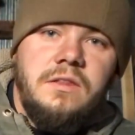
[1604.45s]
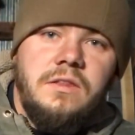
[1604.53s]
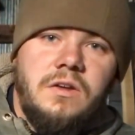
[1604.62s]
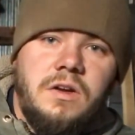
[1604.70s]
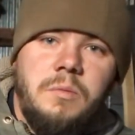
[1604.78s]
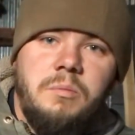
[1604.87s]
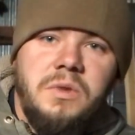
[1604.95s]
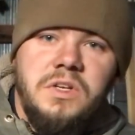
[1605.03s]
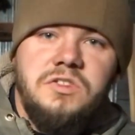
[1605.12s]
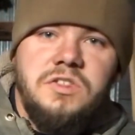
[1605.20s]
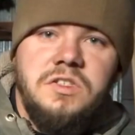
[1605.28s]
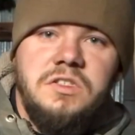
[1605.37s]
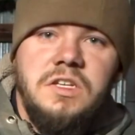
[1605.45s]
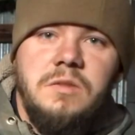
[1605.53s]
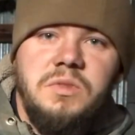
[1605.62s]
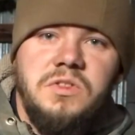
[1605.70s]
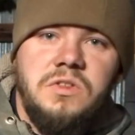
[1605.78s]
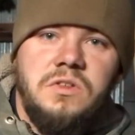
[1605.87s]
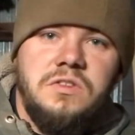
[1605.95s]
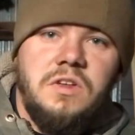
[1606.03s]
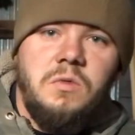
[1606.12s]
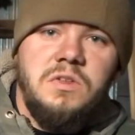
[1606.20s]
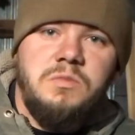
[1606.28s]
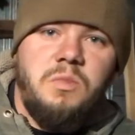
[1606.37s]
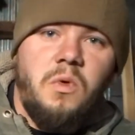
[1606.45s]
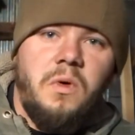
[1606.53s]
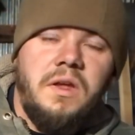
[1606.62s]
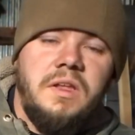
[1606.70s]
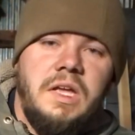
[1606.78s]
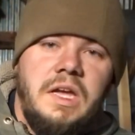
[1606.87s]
their combustion temperatures, at which point